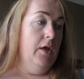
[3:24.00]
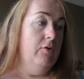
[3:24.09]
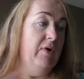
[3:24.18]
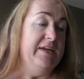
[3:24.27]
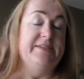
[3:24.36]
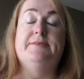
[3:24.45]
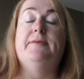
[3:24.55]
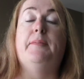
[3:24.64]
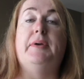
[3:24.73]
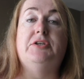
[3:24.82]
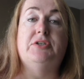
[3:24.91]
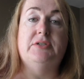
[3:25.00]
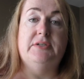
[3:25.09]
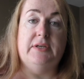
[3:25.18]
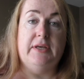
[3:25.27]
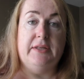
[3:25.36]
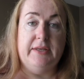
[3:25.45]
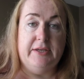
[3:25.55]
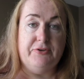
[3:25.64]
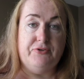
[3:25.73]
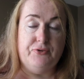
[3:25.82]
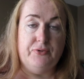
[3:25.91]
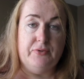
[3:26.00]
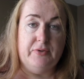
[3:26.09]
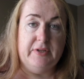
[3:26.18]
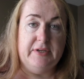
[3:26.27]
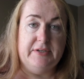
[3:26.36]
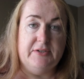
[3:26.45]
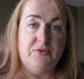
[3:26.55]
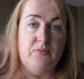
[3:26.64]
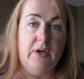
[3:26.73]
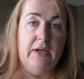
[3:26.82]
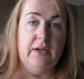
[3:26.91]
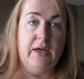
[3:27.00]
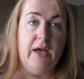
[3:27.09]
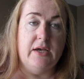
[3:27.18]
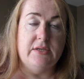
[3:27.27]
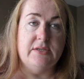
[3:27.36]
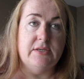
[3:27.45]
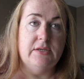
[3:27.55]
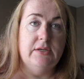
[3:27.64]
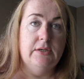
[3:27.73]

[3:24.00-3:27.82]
Right, I mentioned in the intro that as well as